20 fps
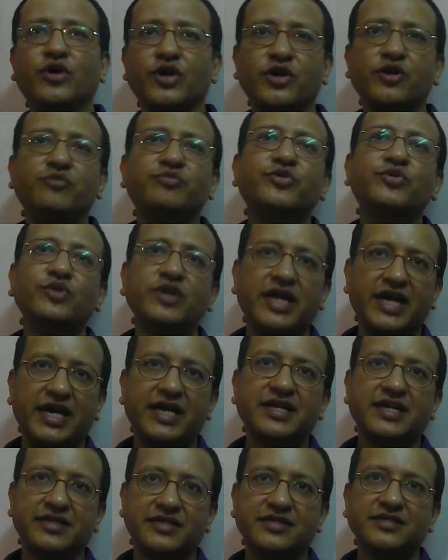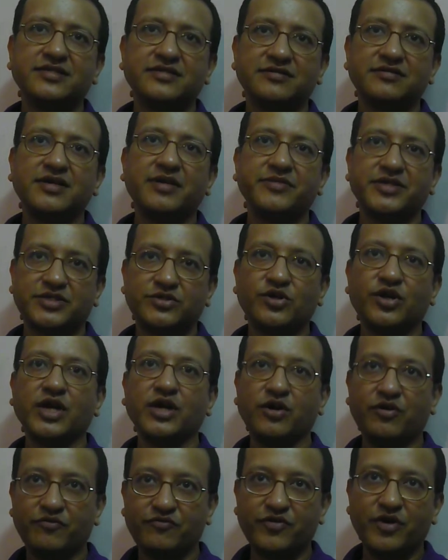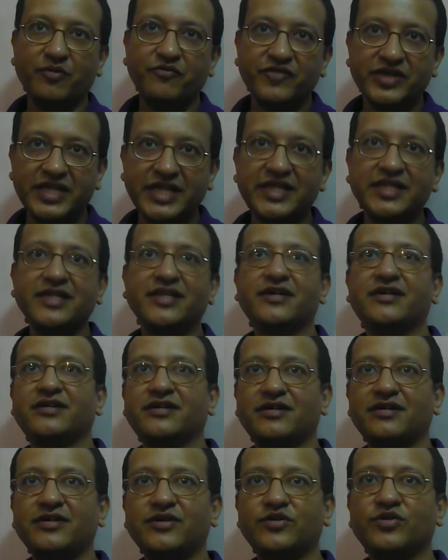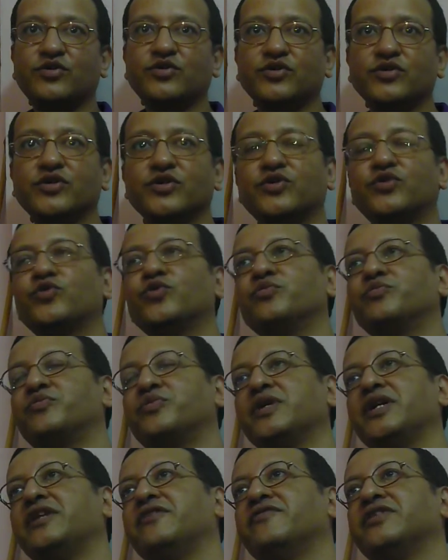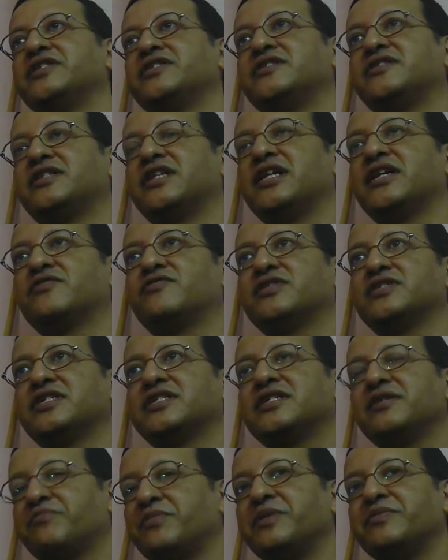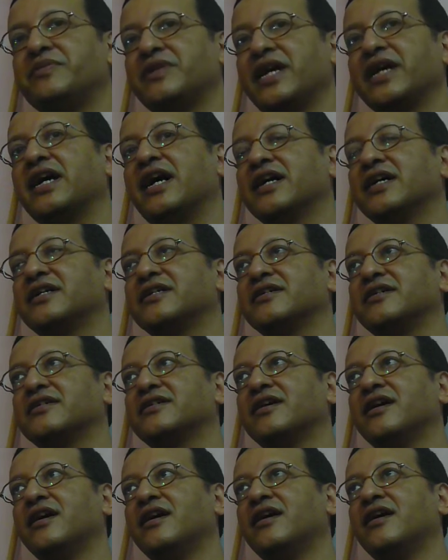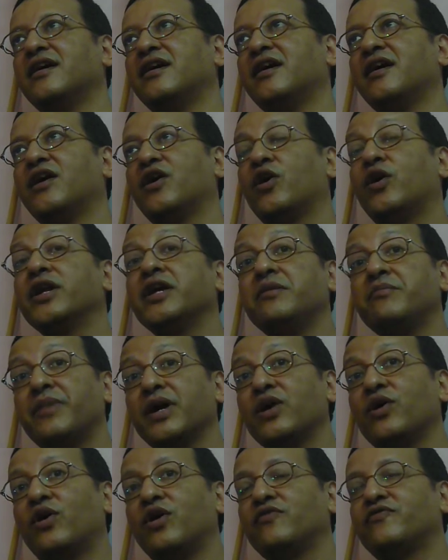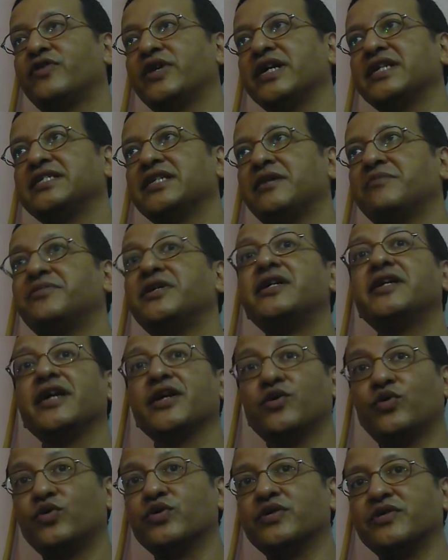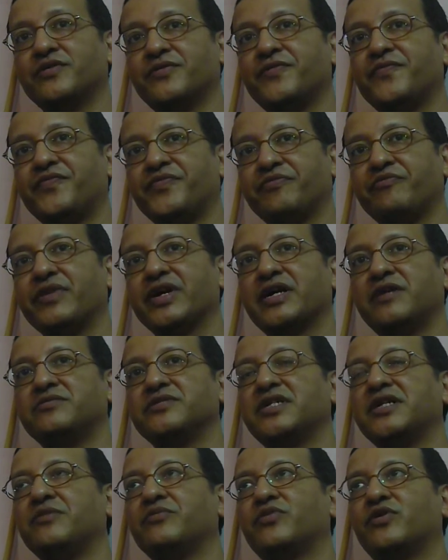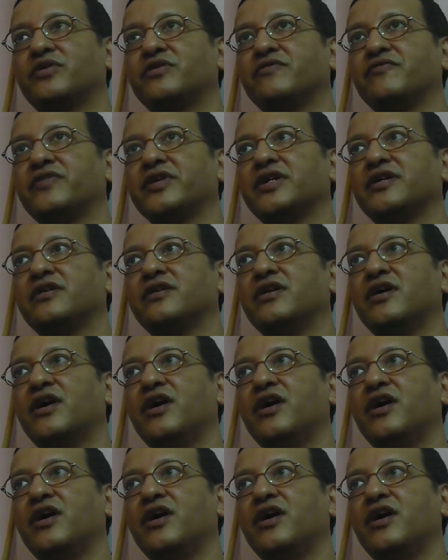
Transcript: talking of Phule and others. I'm just talking of from within the, the group in which Tilak was. Just say people like Agarkar. Or in Bengal, for example, Tagore becomes an important figure.